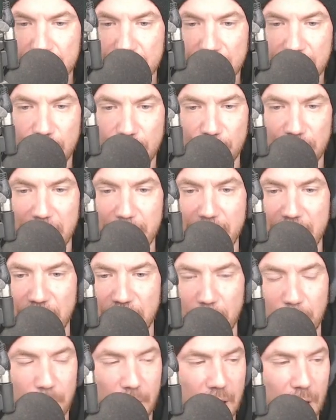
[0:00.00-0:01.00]
Good
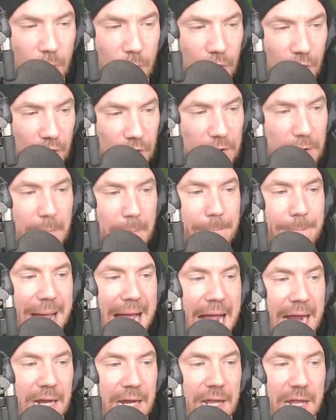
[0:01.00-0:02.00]
amount of power.
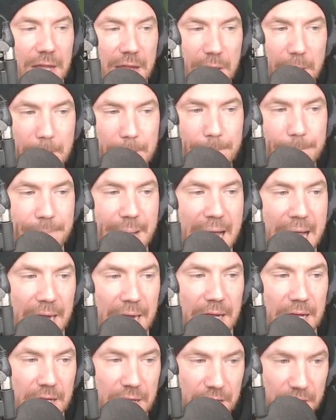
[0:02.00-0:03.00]
Bang,
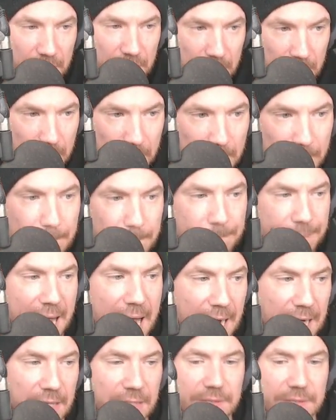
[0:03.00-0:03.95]
bang, bang.